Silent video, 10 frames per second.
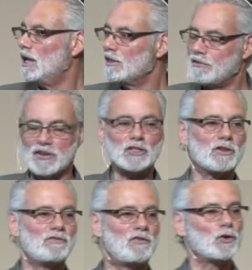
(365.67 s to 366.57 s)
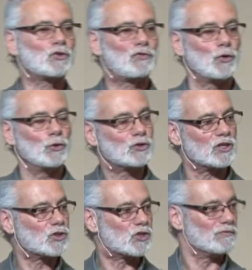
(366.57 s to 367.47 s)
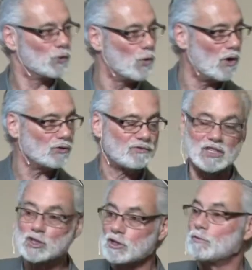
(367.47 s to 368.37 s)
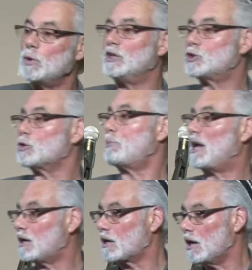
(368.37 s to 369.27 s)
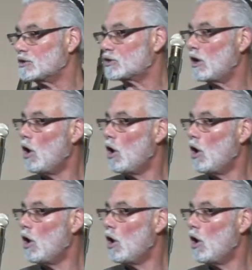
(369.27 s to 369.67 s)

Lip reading: the Feast of First Fruits, and Shavuot, Feast of Weeks, or Pentecost,